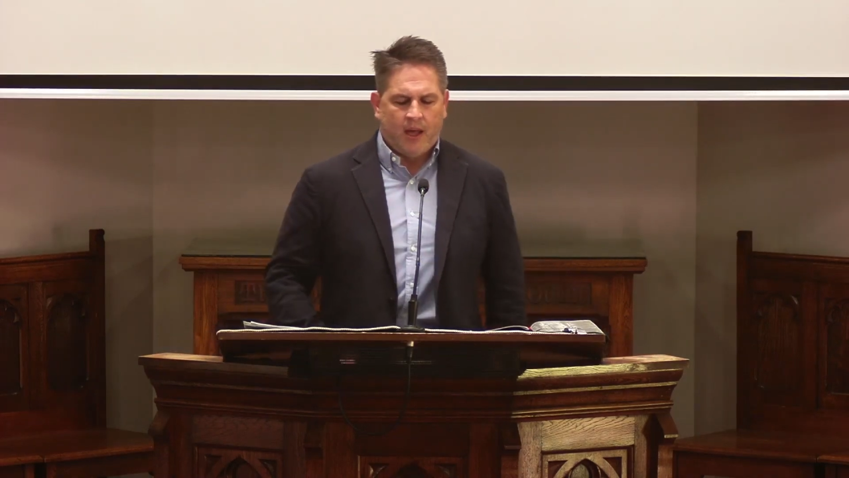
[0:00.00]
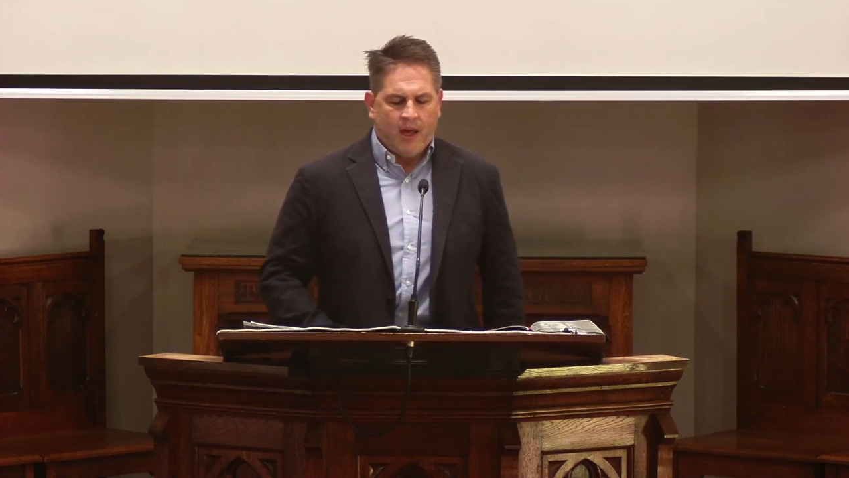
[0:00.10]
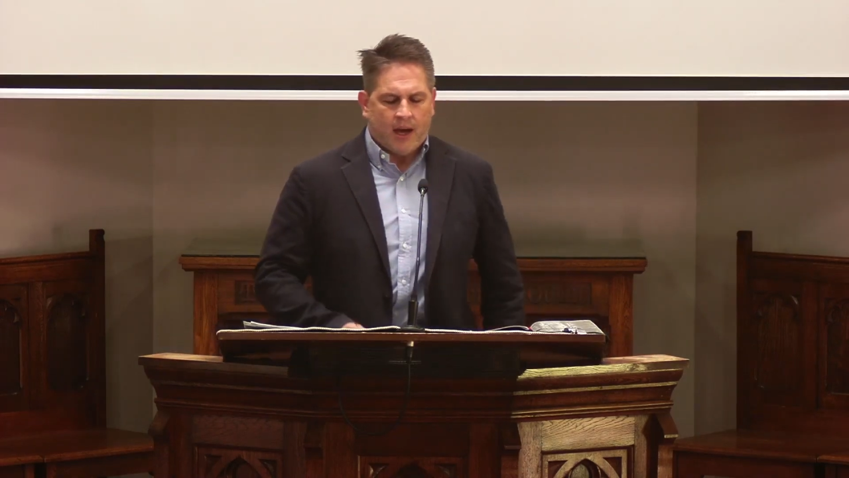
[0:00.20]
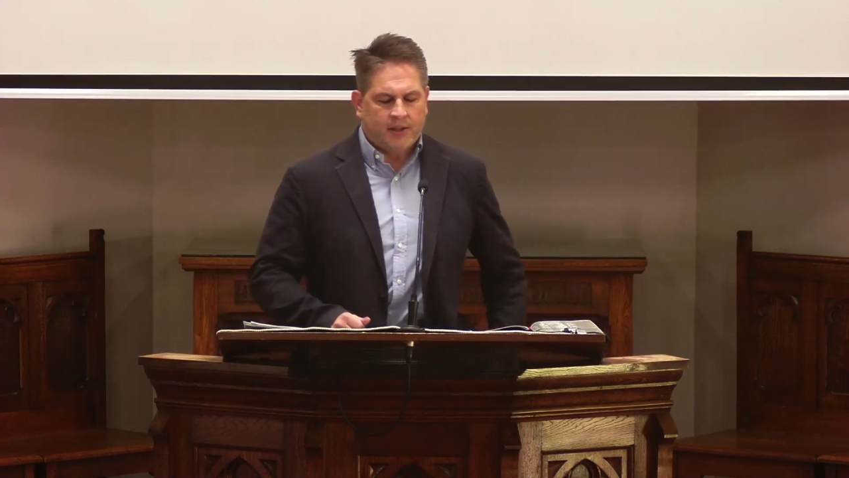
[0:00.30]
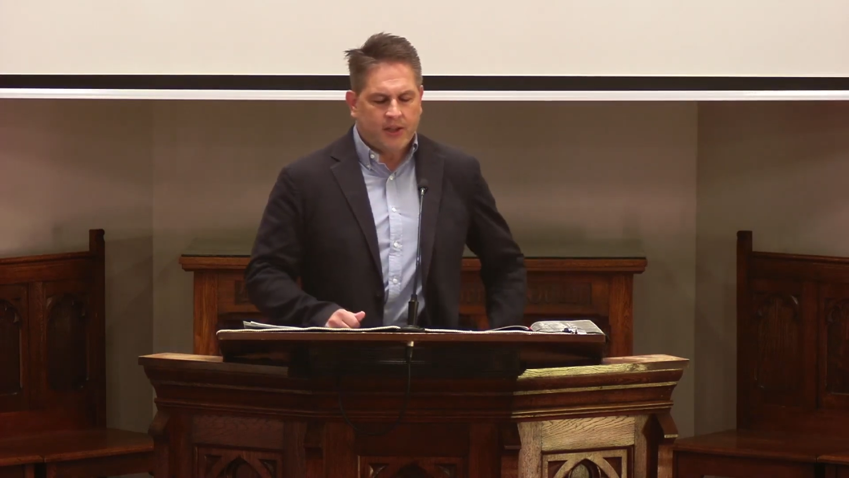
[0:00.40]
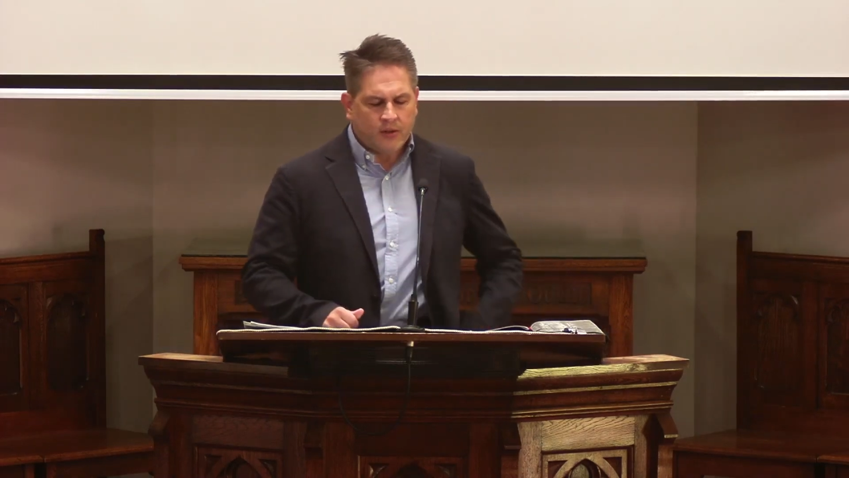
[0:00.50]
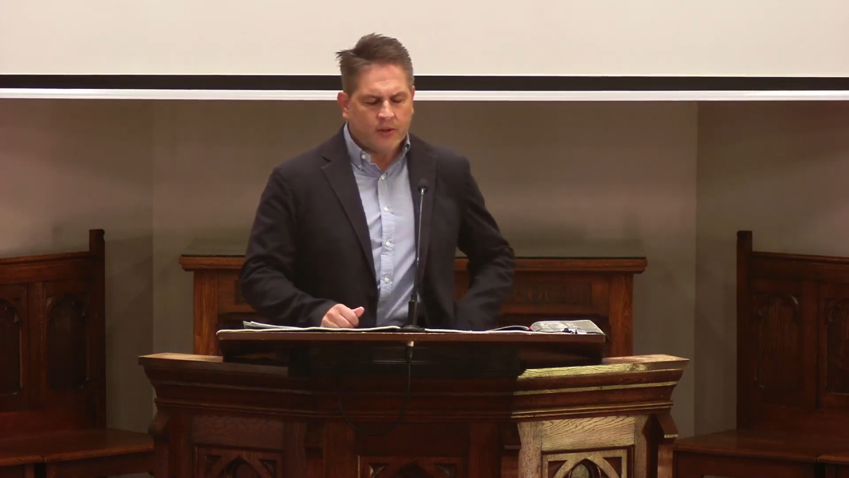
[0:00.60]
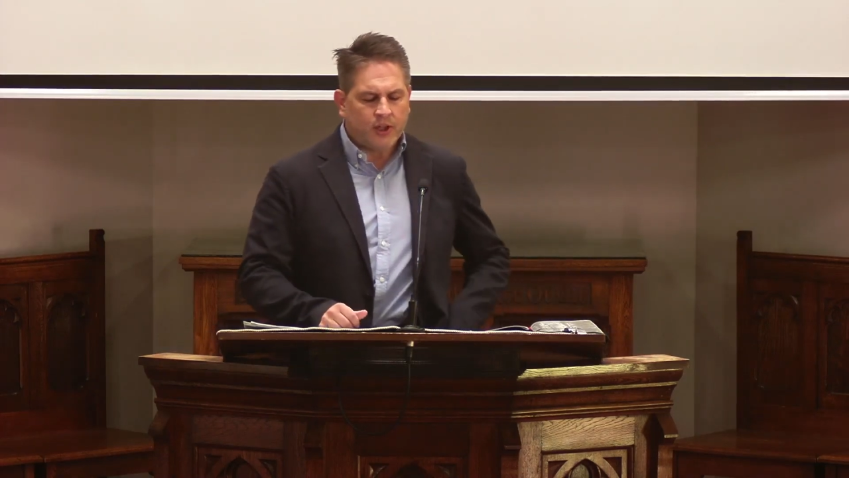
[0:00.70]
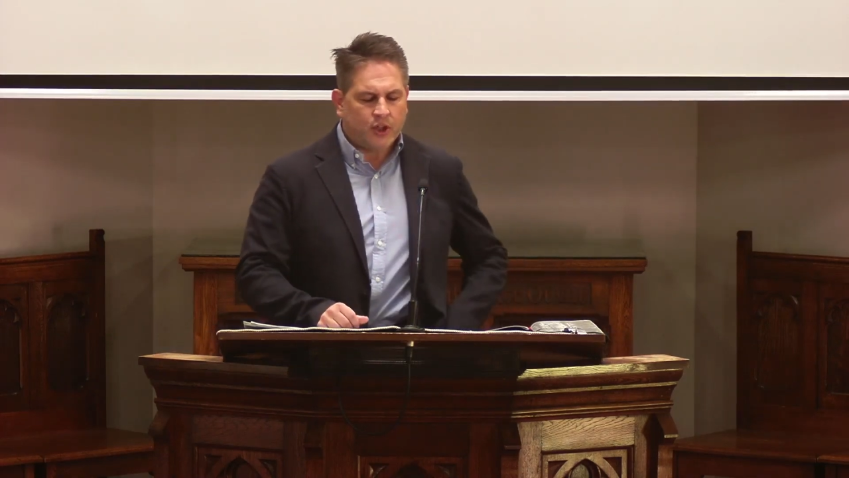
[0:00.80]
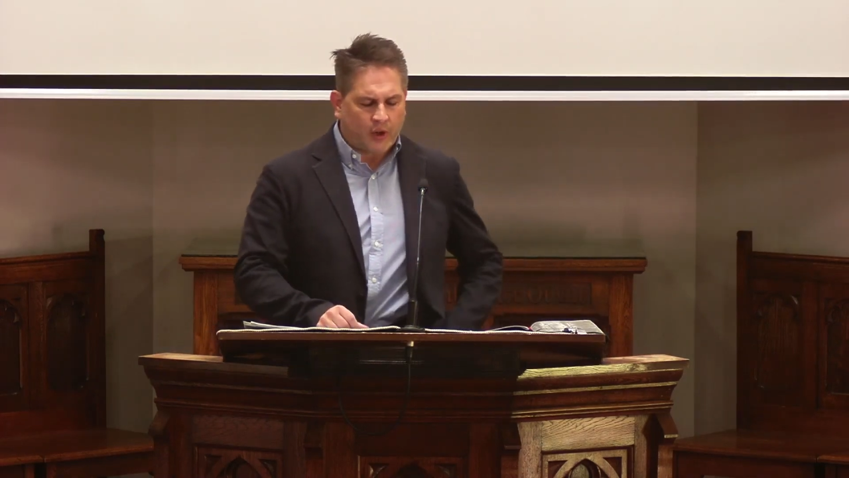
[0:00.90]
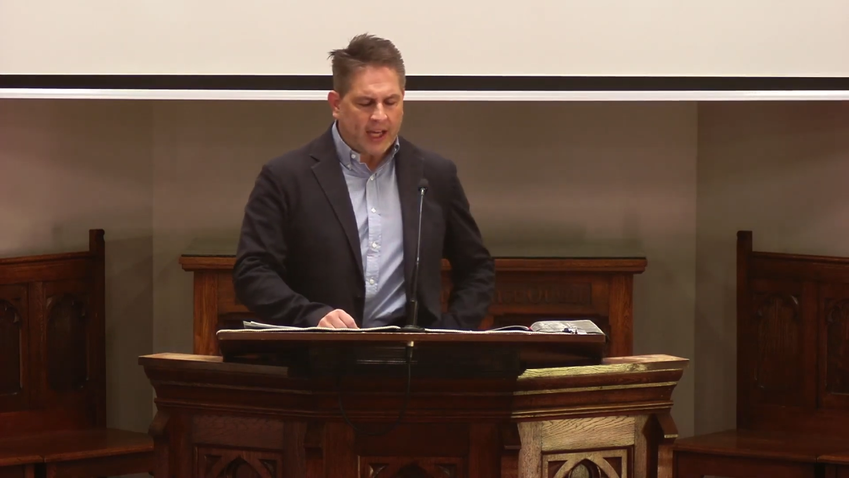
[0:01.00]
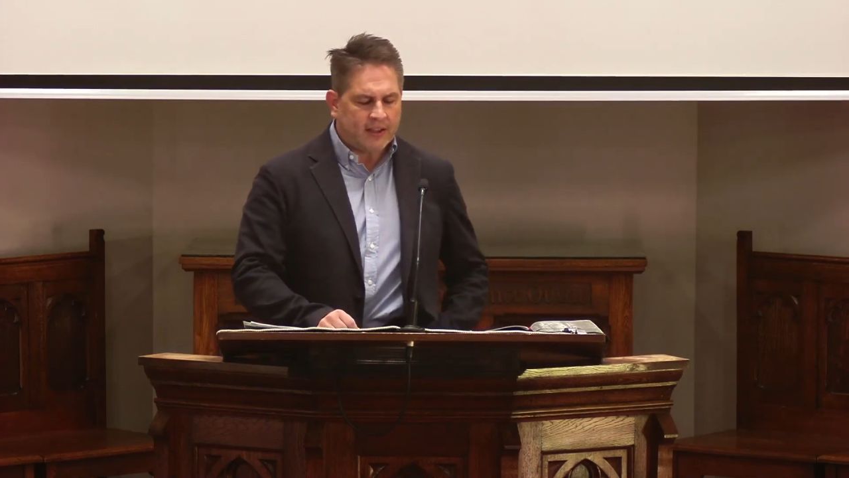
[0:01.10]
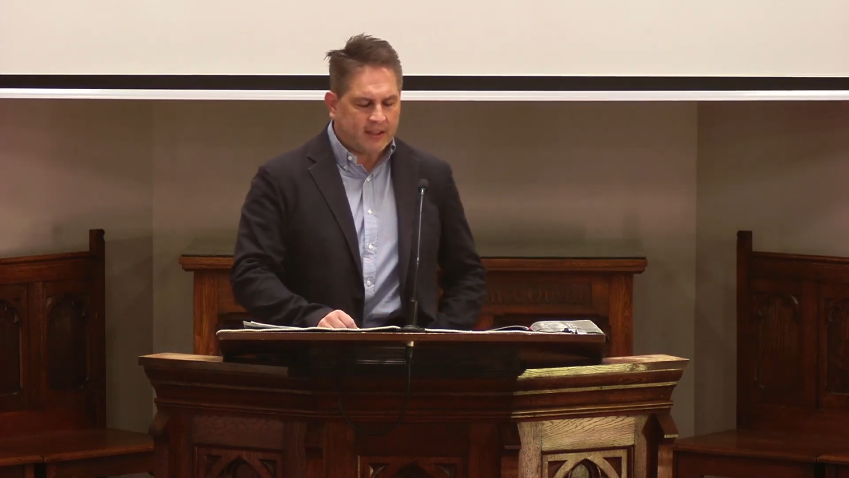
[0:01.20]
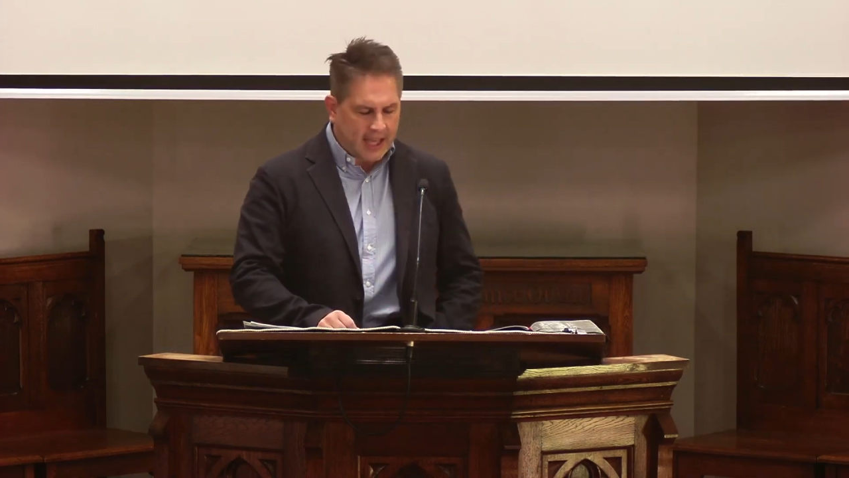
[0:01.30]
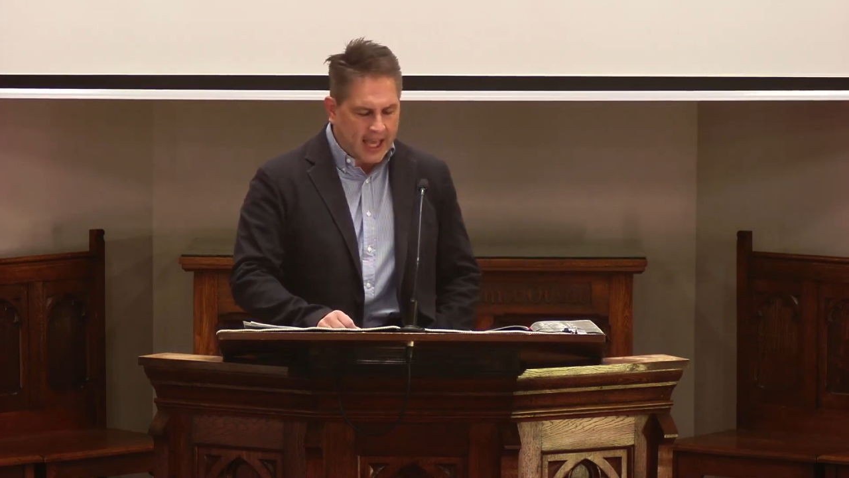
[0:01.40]
until the
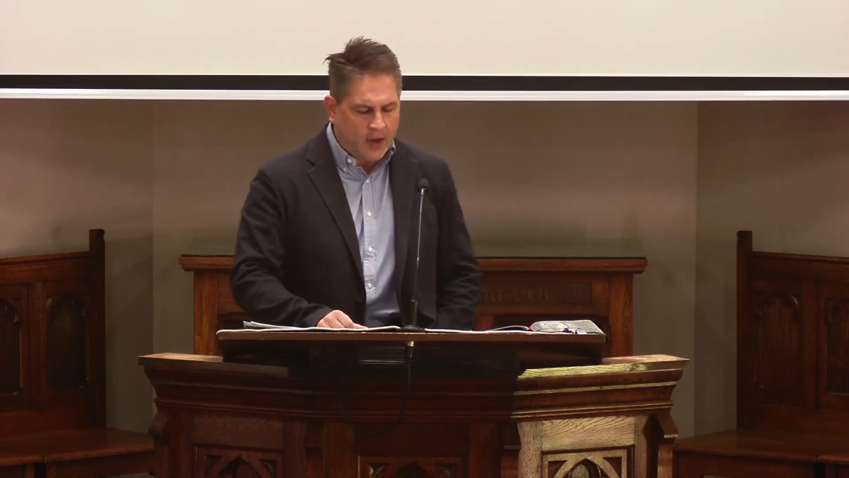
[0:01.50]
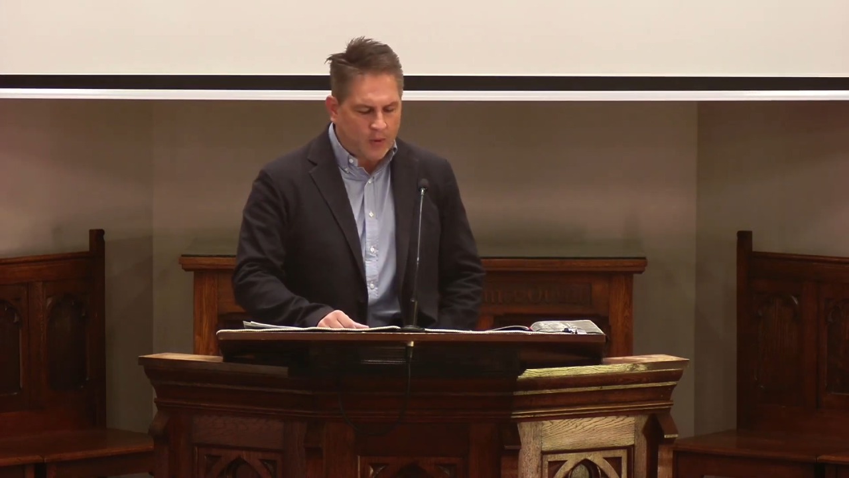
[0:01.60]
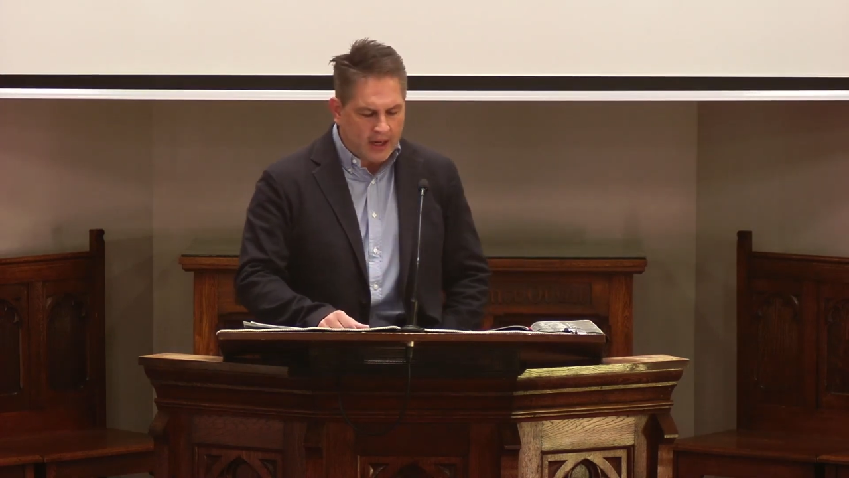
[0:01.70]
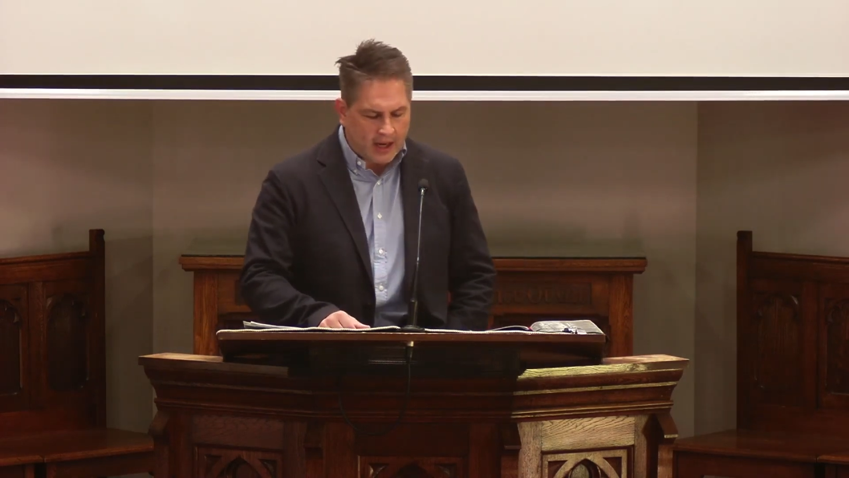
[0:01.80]
great day when